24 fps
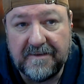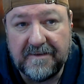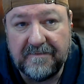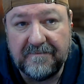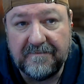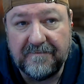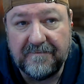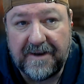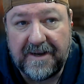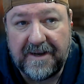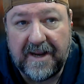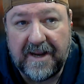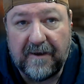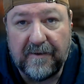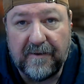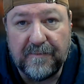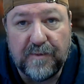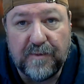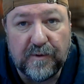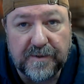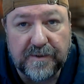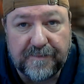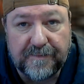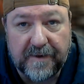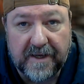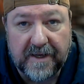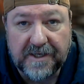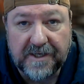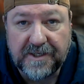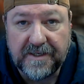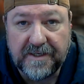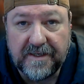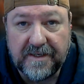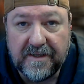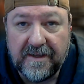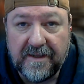right now in post
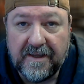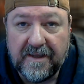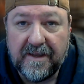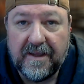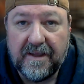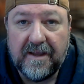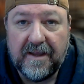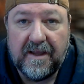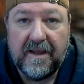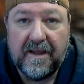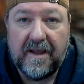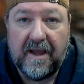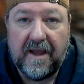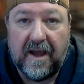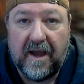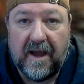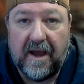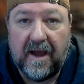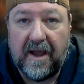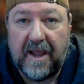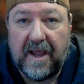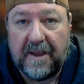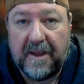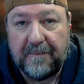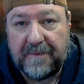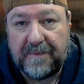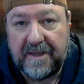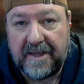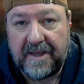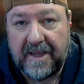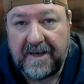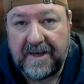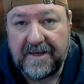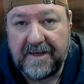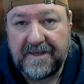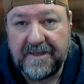production and being
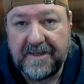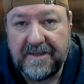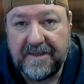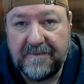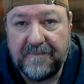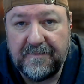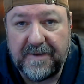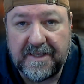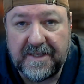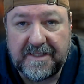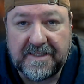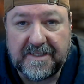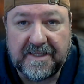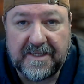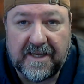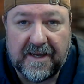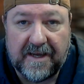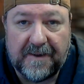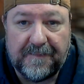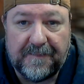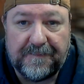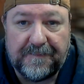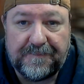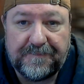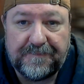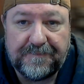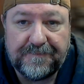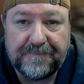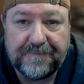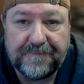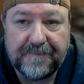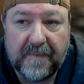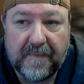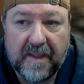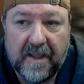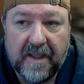edited. But
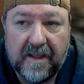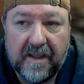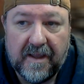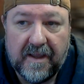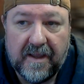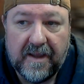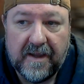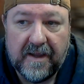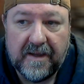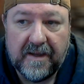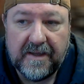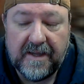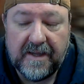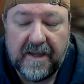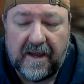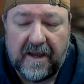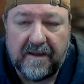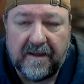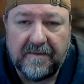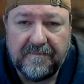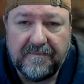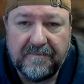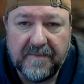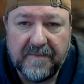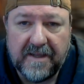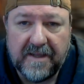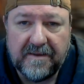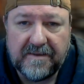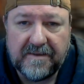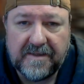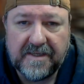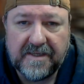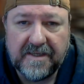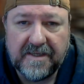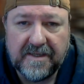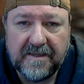yeah,
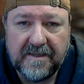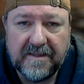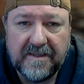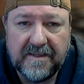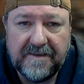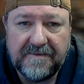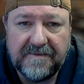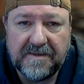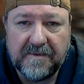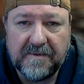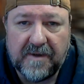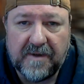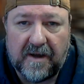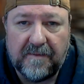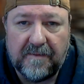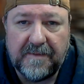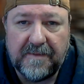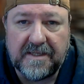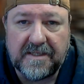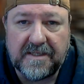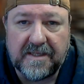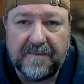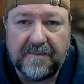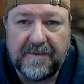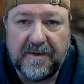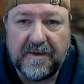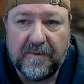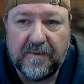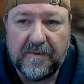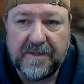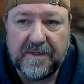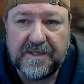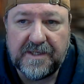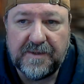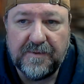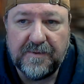leave some comments. Let me know
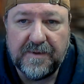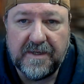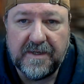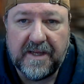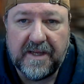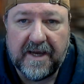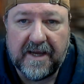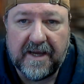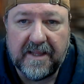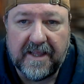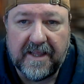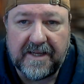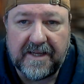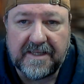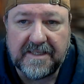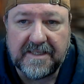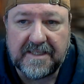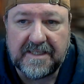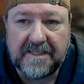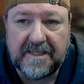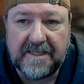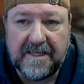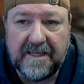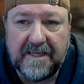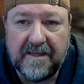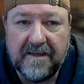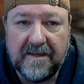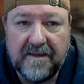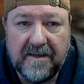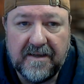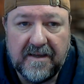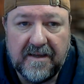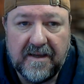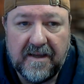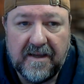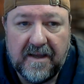what you would like to see,
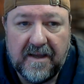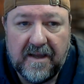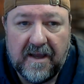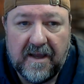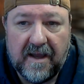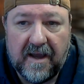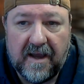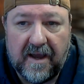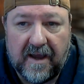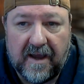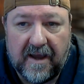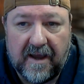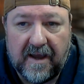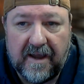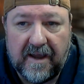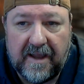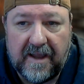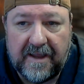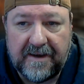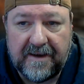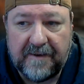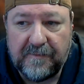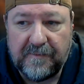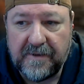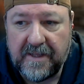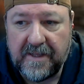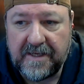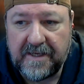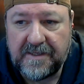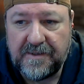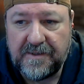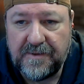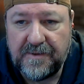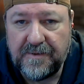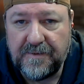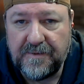and I would like
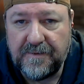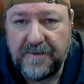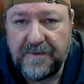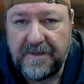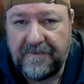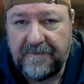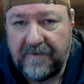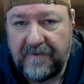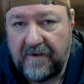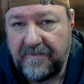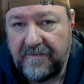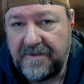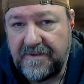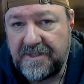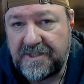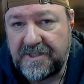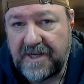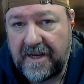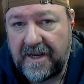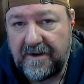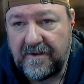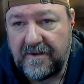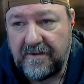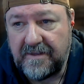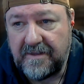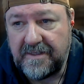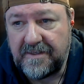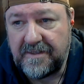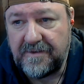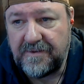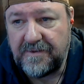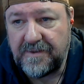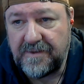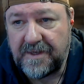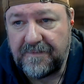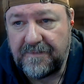to evolve this channel
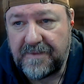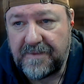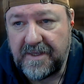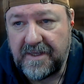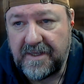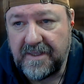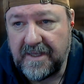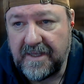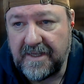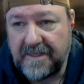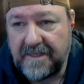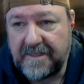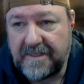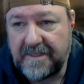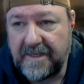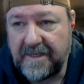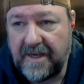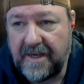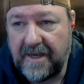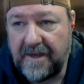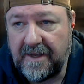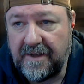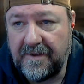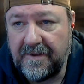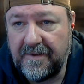into something that